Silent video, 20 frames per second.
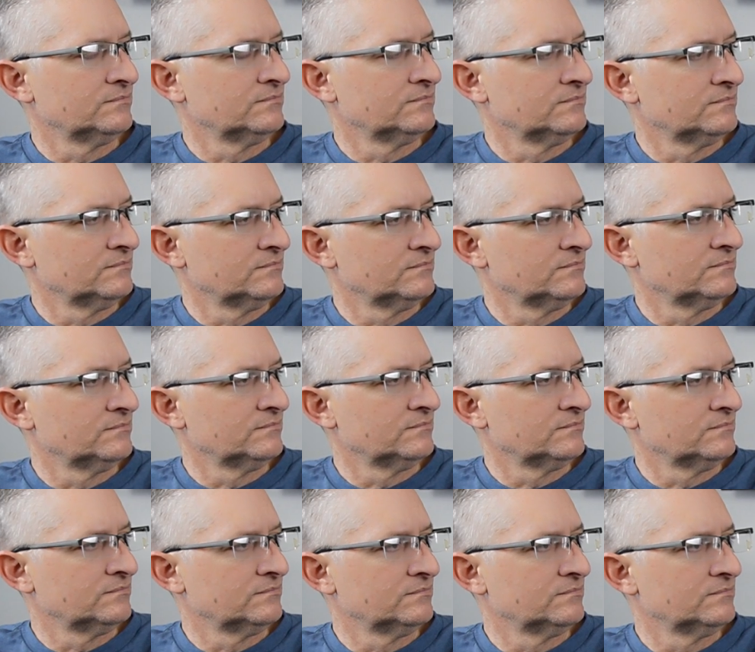
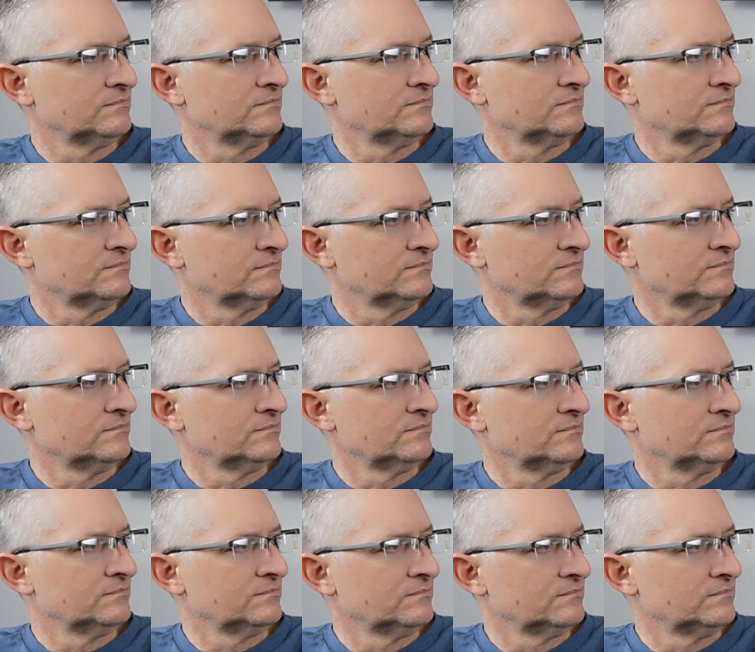
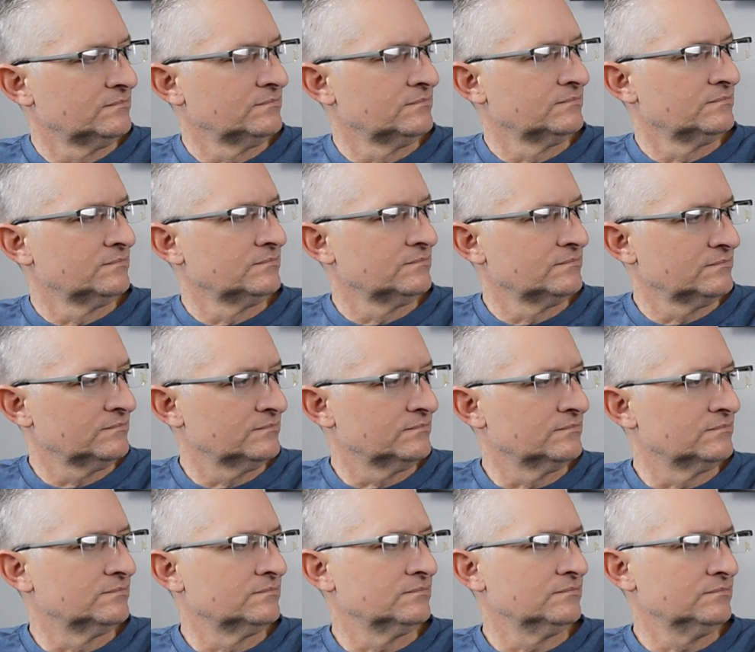
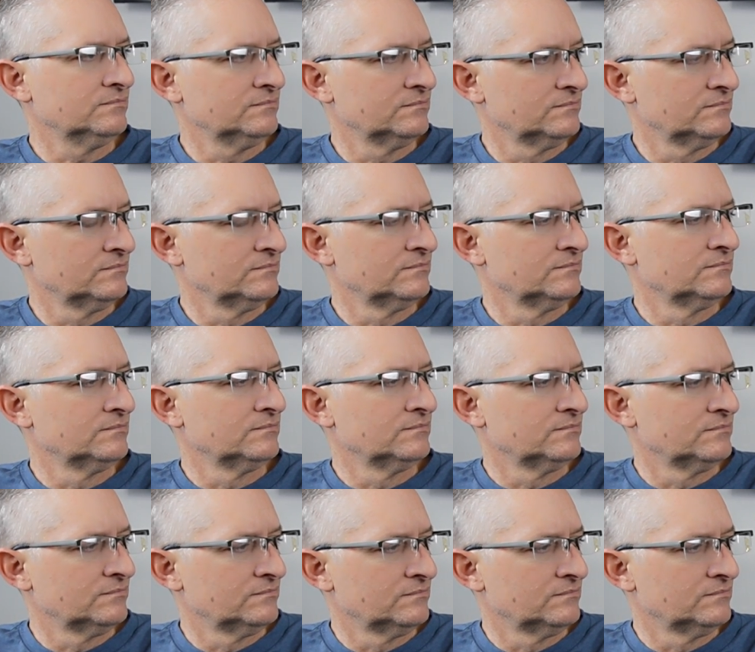The person shown says nothing.